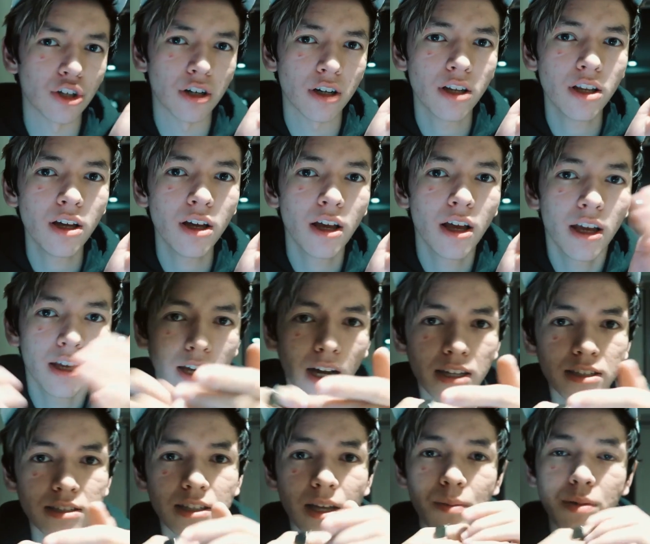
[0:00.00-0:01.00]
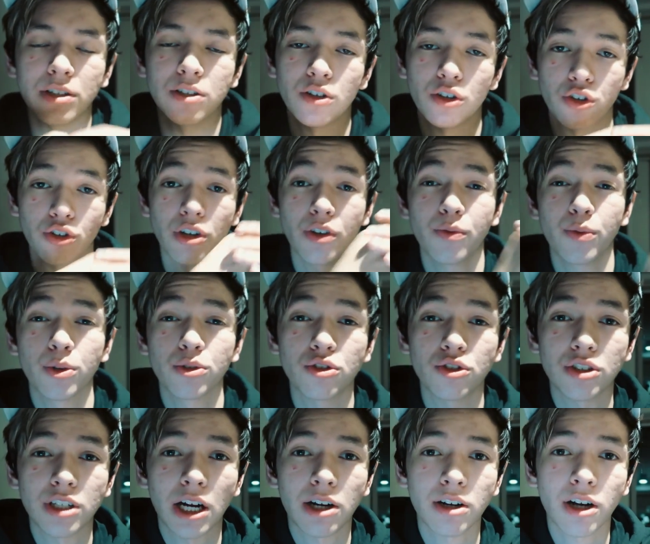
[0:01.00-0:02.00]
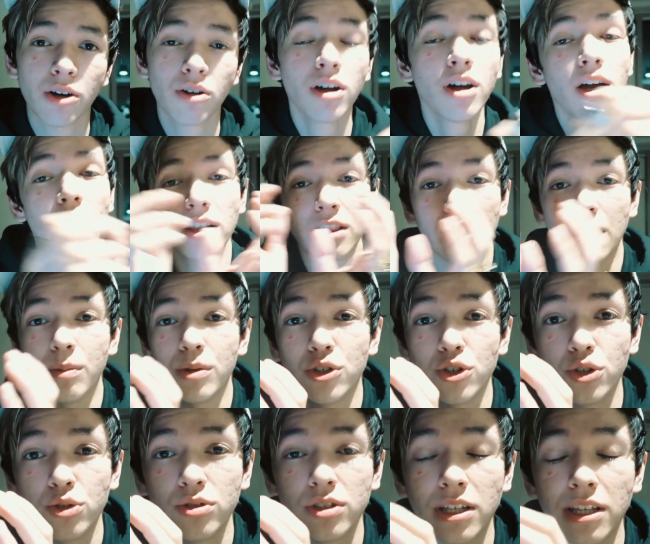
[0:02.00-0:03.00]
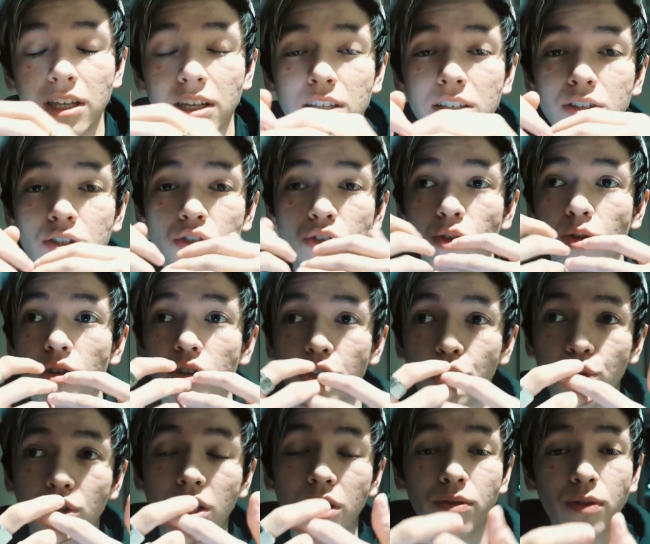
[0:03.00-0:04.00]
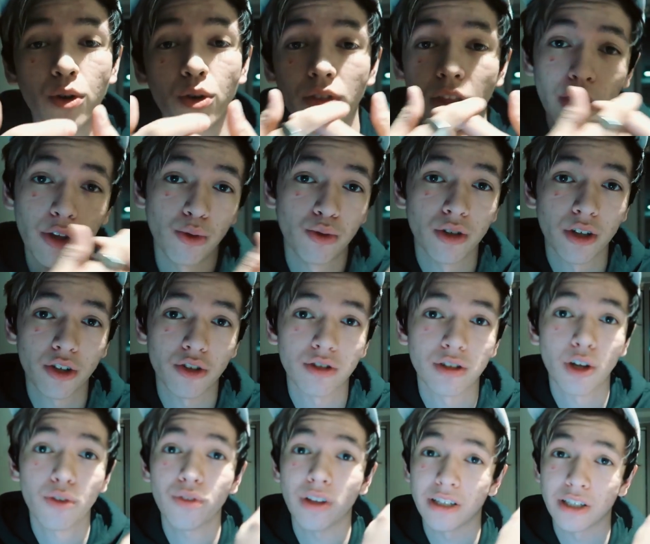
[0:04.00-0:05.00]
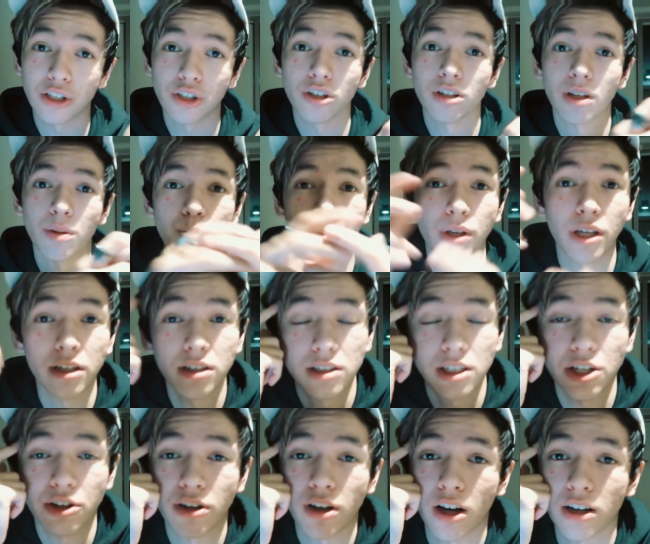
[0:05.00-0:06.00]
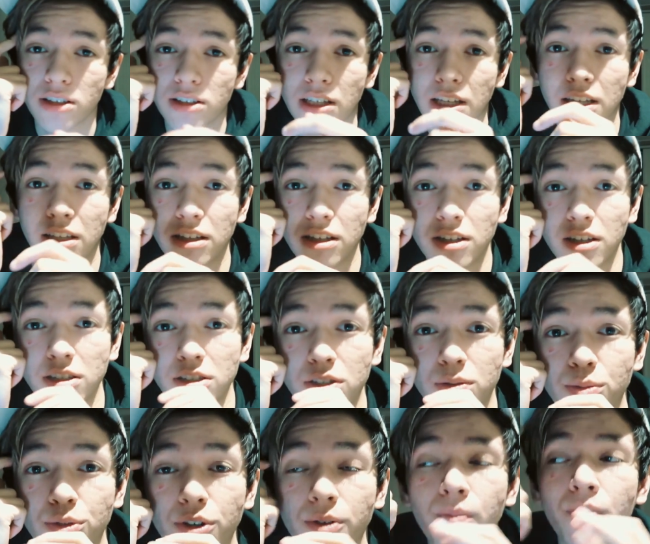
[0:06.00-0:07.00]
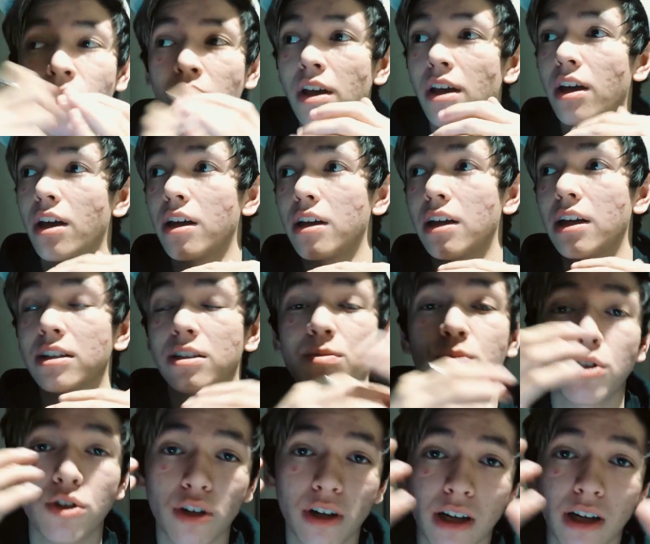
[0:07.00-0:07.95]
good, guys, that means in your influencer shout out, the image you're using is a unique photo that you took yourself. That's good. It piques curiosity in the customer. It gets them to